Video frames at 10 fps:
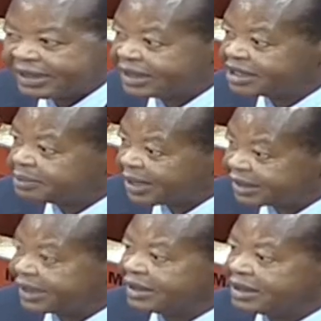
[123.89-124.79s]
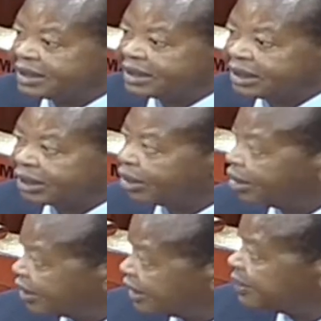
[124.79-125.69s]
respected
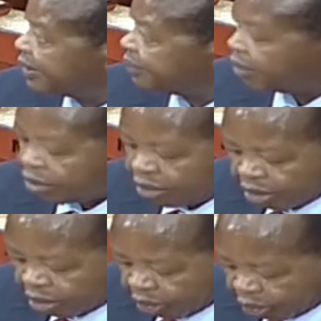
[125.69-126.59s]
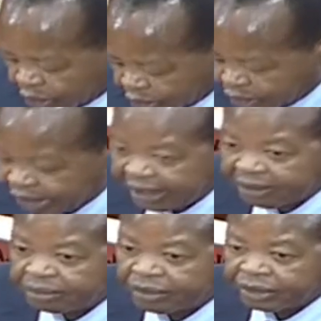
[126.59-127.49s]
all the people who
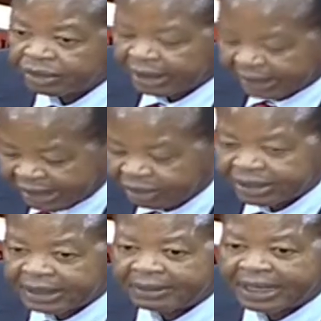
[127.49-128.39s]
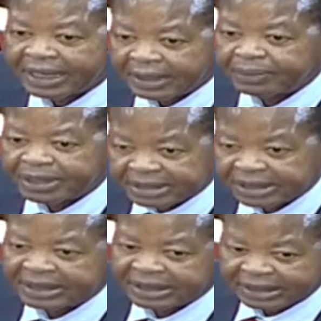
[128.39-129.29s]
came around him and they
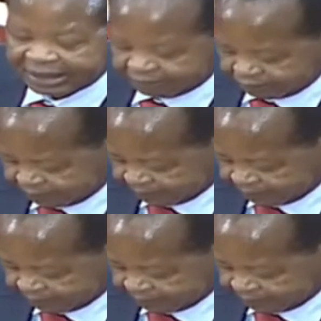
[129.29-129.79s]
appreciated him.